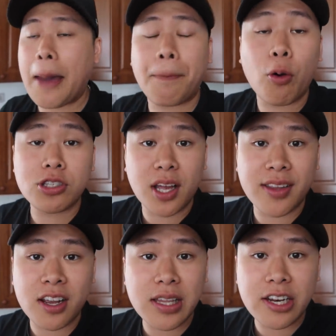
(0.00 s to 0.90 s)
I post on
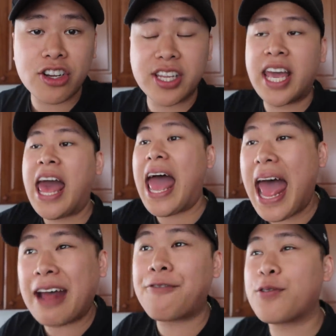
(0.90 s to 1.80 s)
there literally
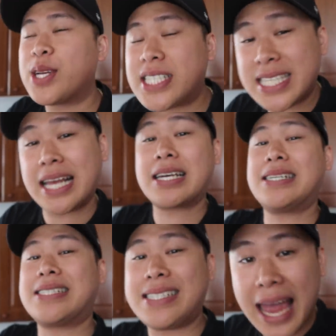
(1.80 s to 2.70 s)
every
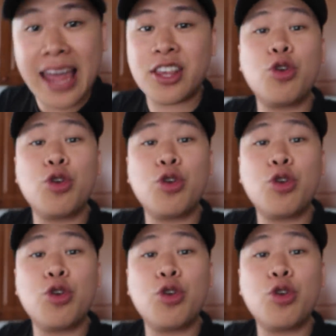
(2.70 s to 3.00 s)
single day.